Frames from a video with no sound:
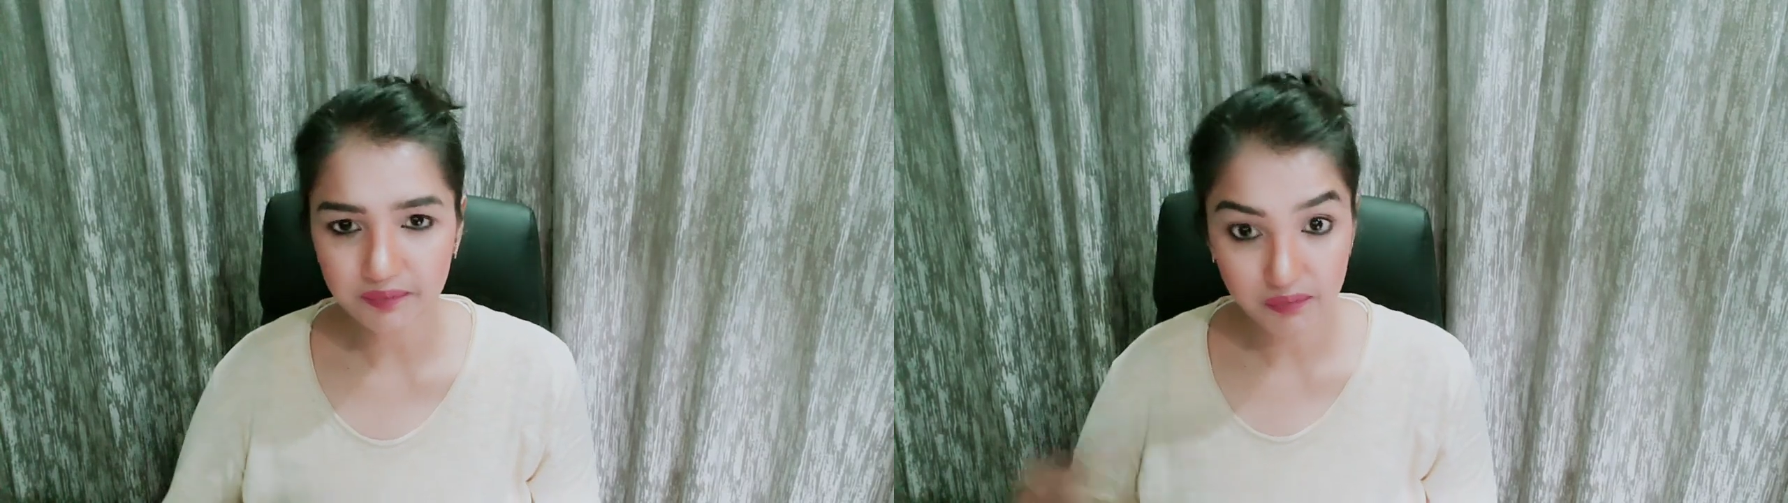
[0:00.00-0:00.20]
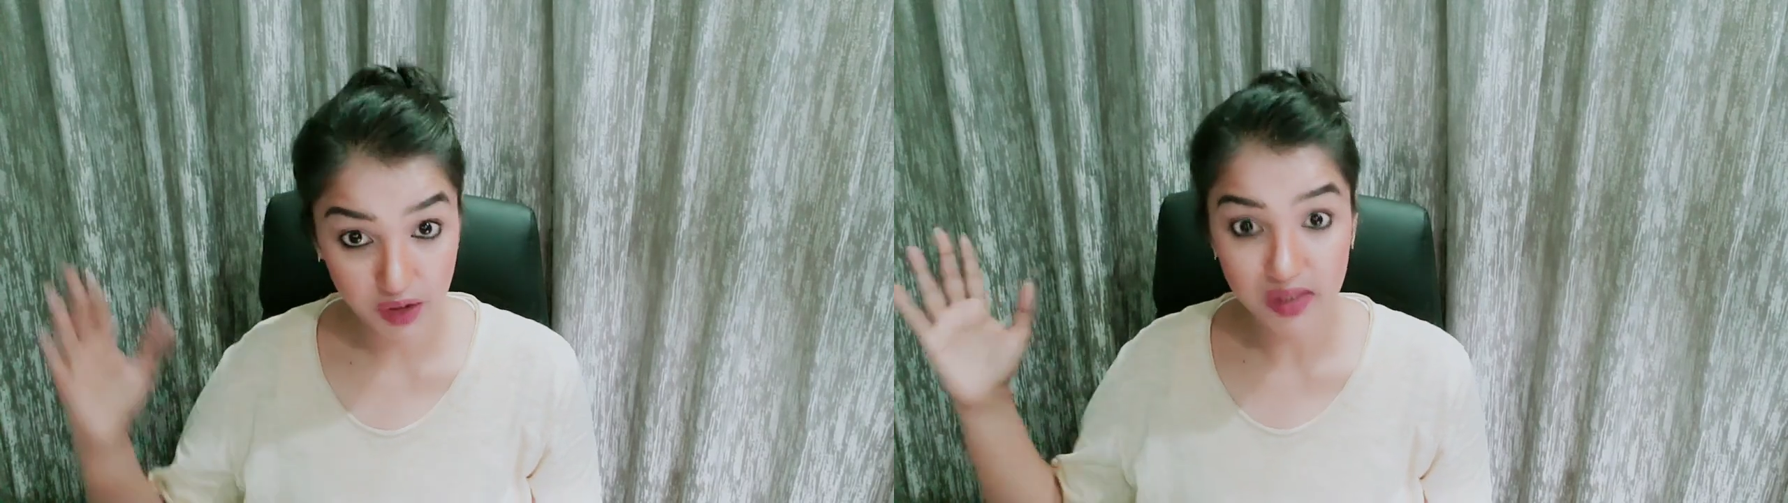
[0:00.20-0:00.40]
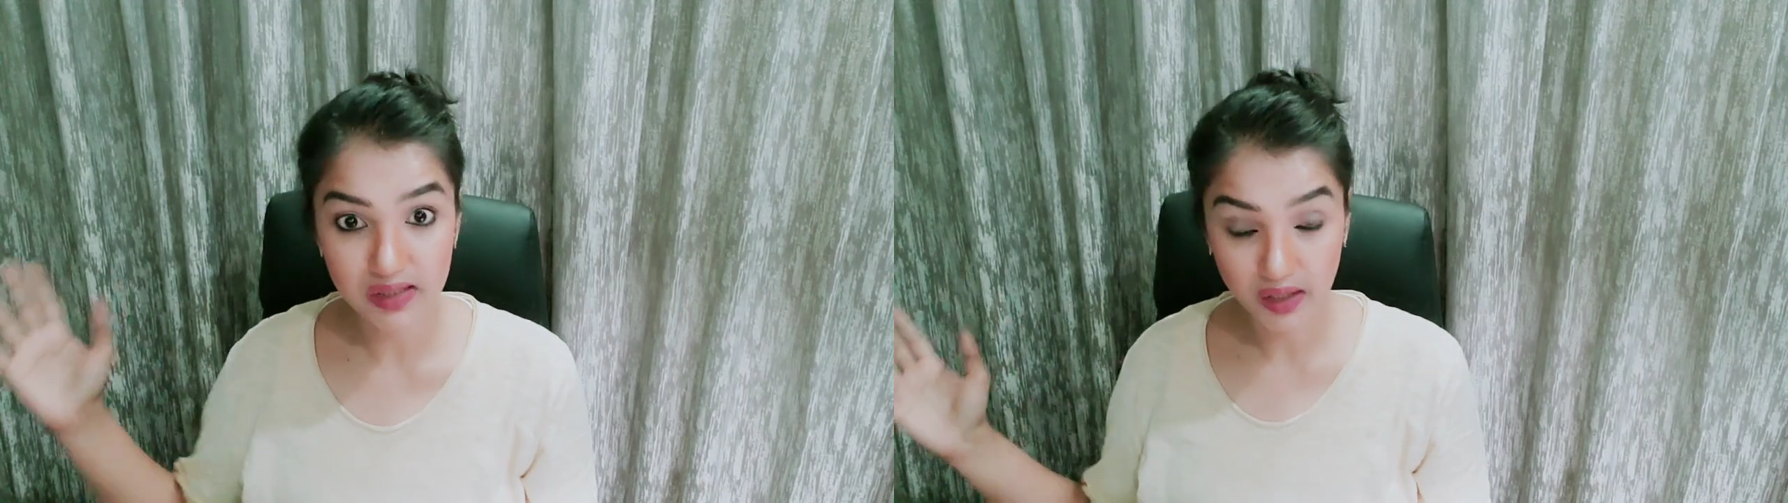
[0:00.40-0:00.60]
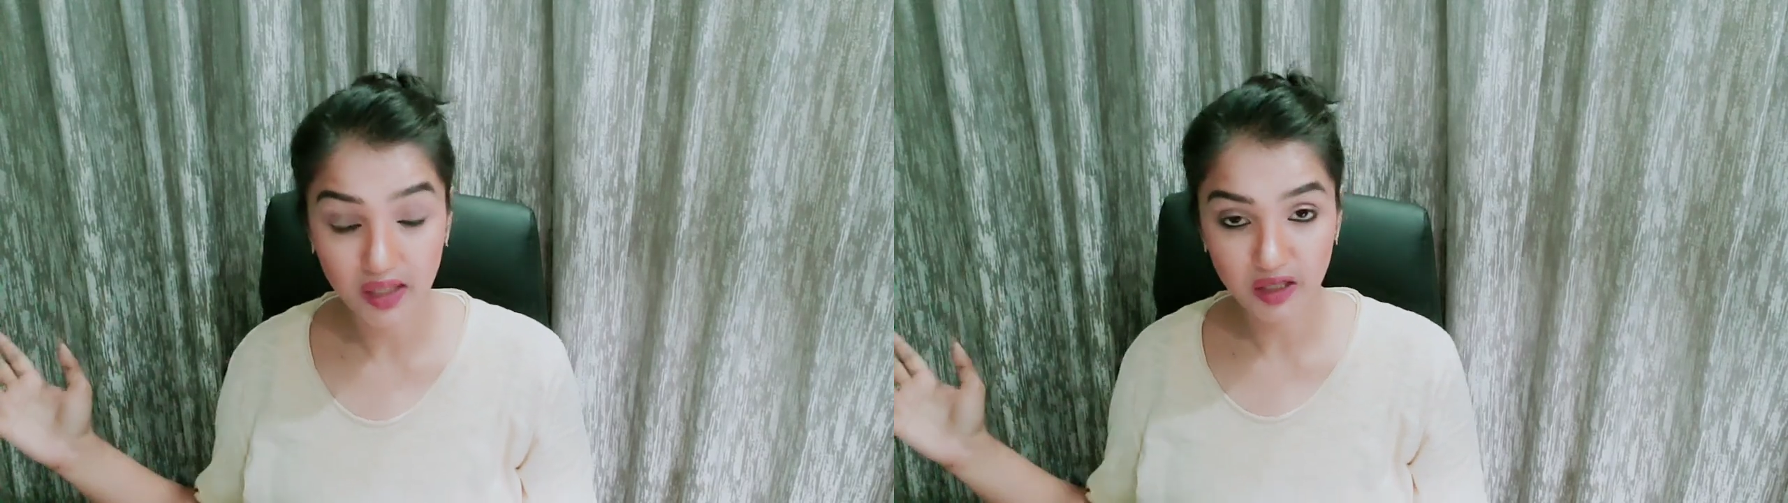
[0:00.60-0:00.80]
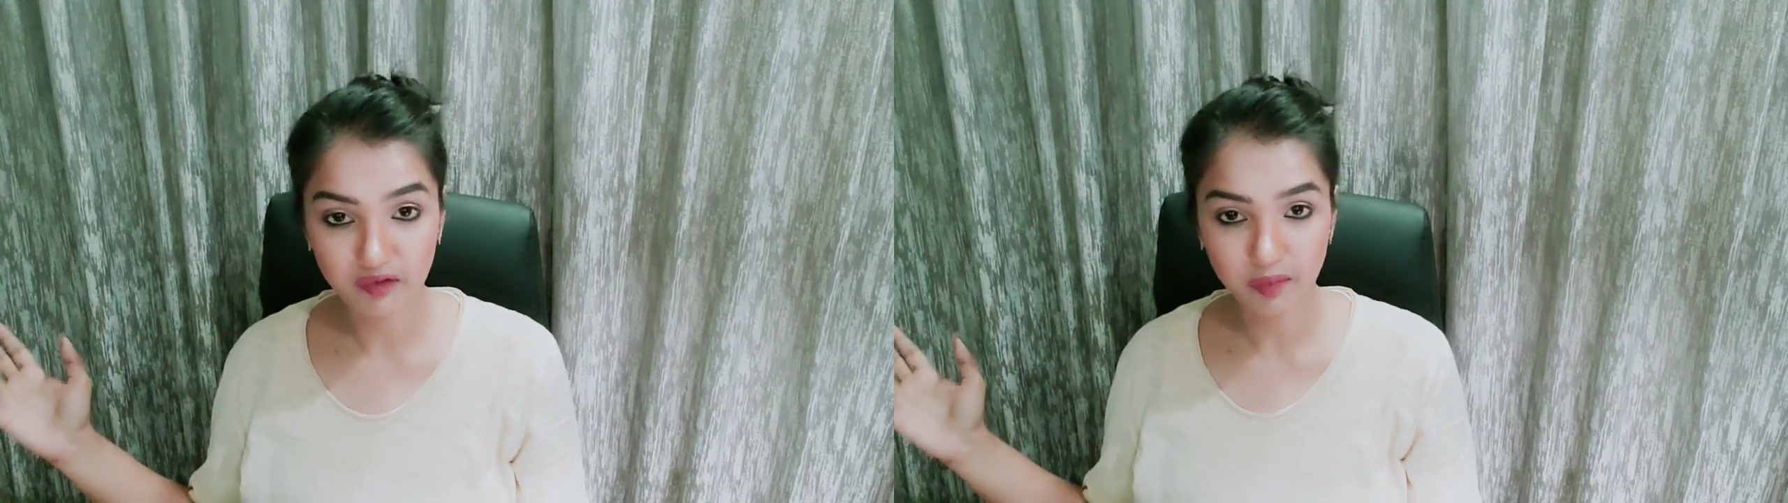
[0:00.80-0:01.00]
because the
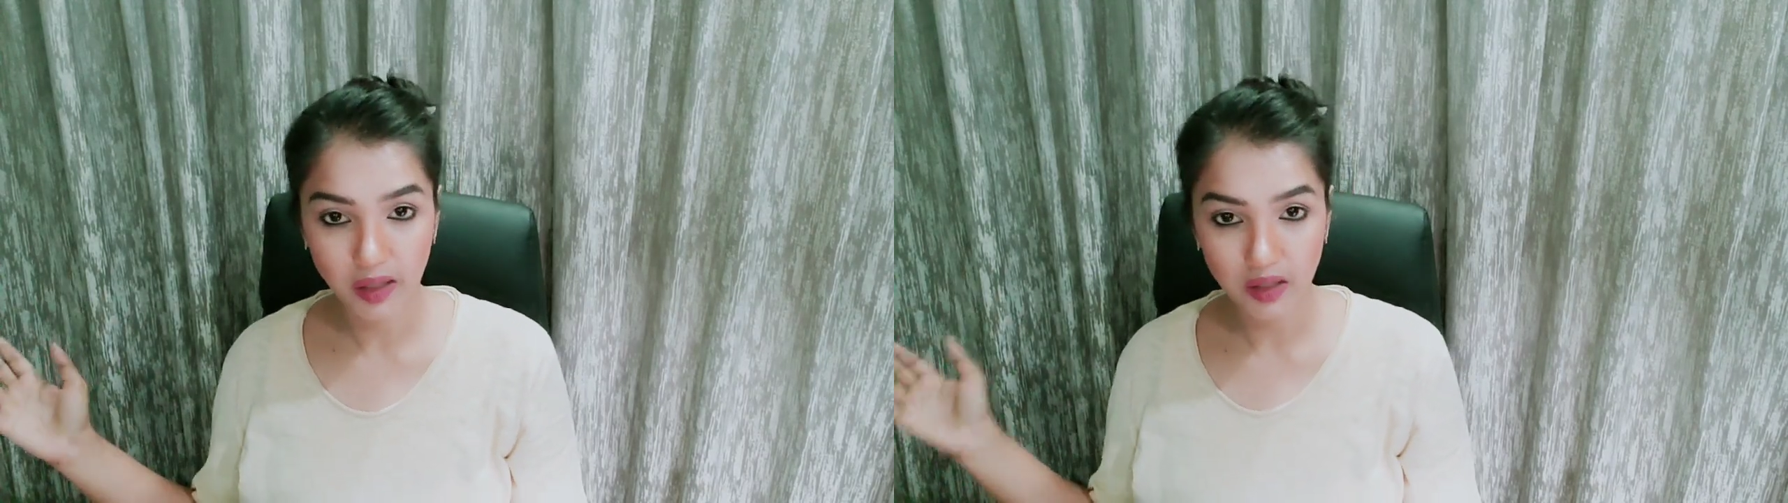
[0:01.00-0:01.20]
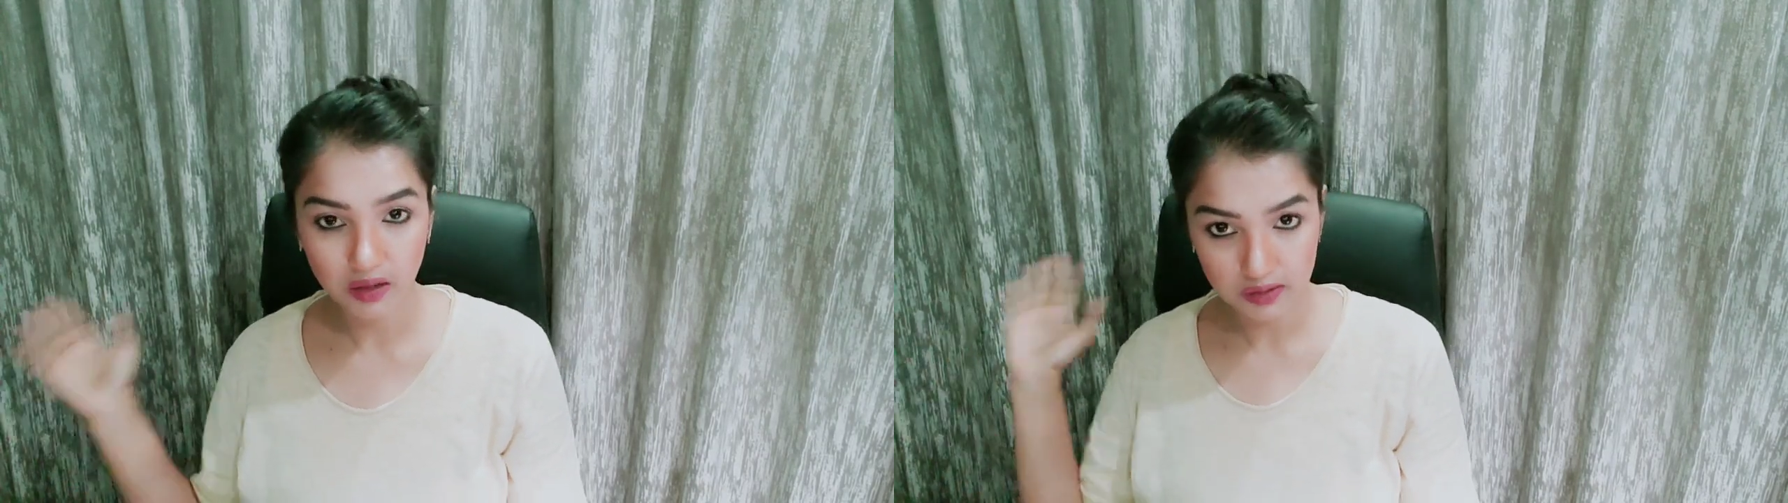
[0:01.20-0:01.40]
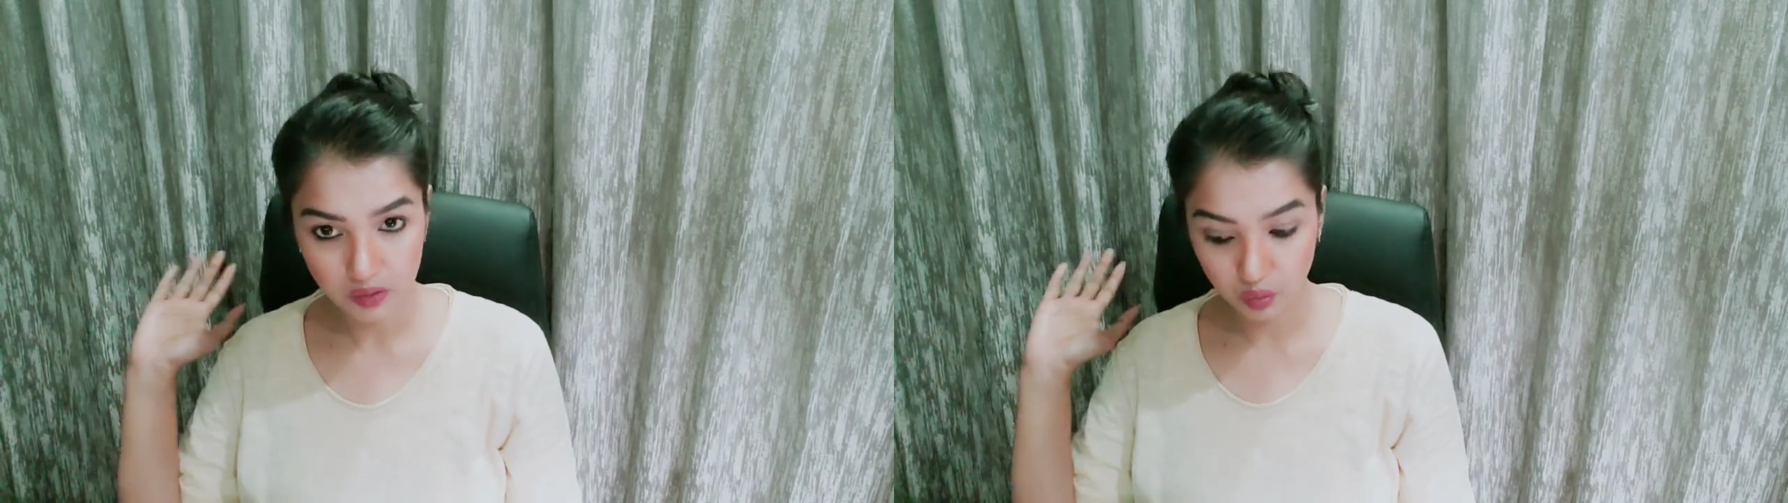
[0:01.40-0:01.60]
king of pentacles